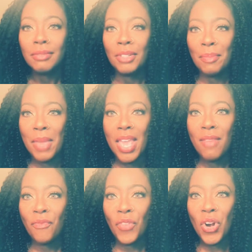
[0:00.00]

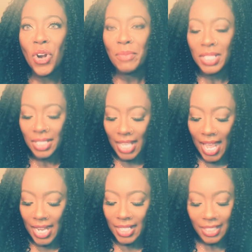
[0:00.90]
Remain firm and
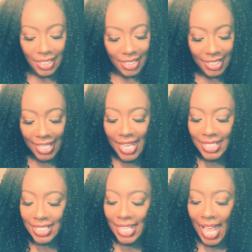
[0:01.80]
steady. Just stay
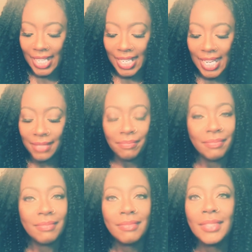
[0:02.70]
solid,
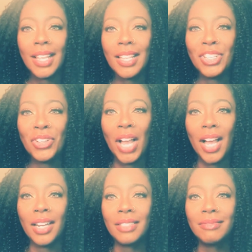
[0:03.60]
and you
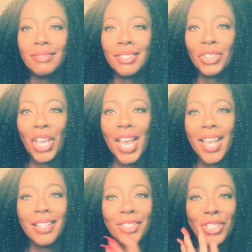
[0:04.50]
got it.
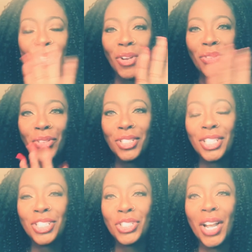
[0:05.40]
Okay, so
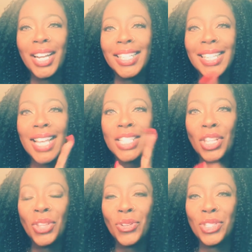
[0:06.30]
let's try to
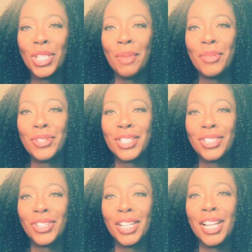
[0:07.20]
lessen those numbers.
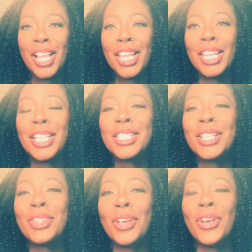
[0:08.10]
Let's try to
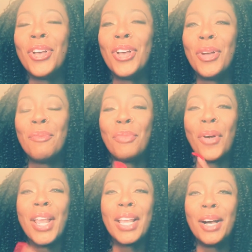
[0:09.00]
lessen the
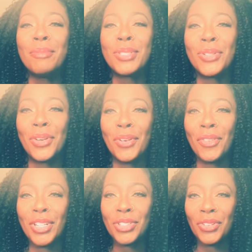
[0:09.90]
breakups during
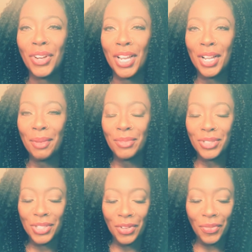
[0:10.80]
retrograde
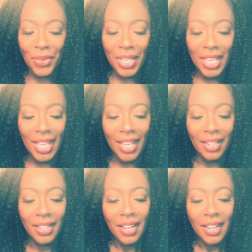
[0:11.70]
numbers if we can.